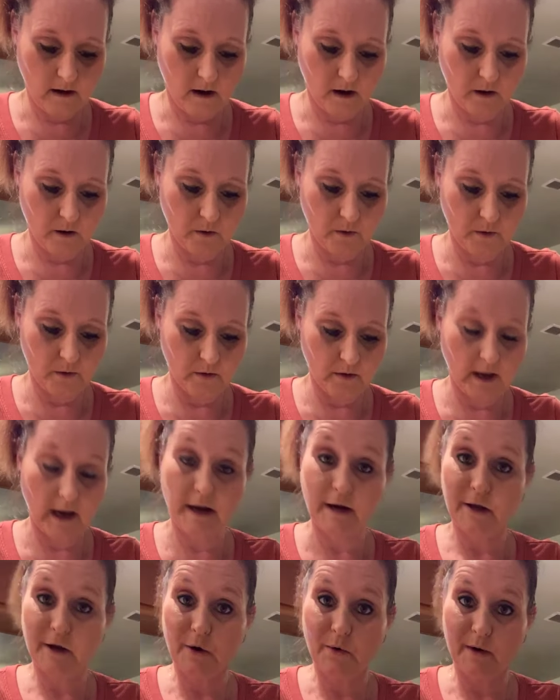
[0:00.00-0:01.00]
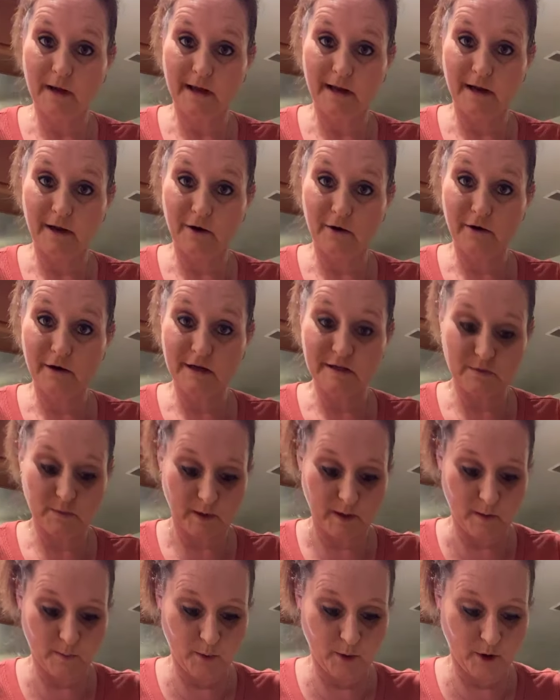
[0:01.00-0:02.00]
our oil kind of going in here because we're
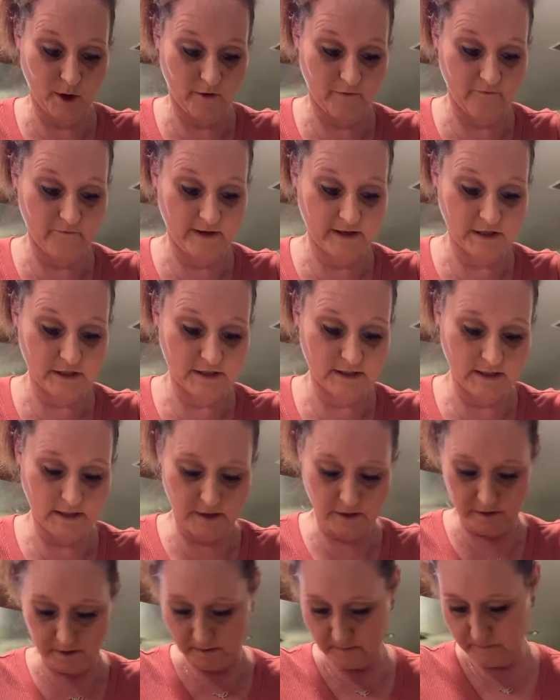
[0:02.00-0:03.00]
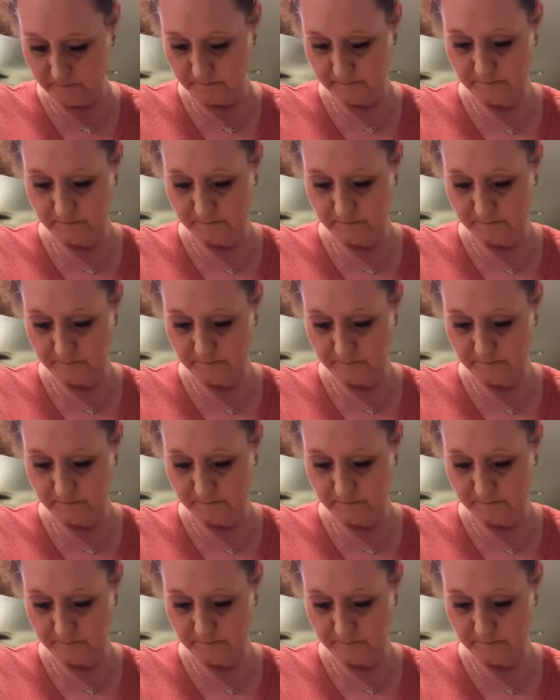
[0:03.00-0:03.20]
going to put our veggies in here